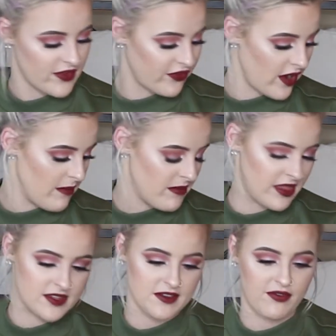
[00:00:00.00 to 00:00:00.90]
from
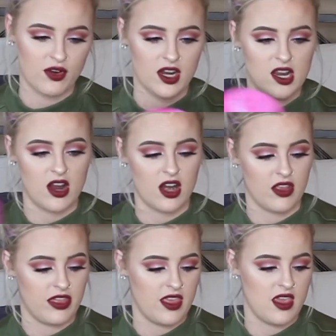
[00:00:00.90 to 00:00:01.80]
Sephora
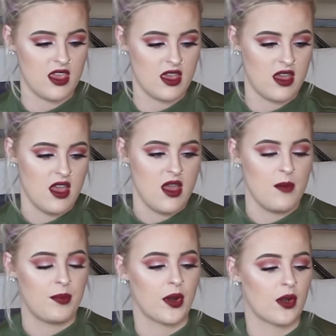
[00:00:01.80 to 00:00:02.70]
are the
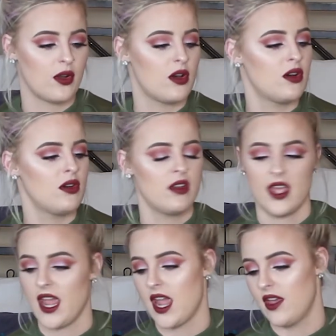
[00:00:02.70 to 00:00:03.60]
Pearl
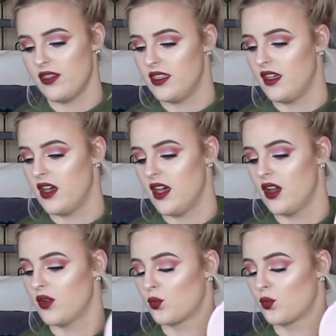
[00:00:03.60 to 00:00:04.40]
and the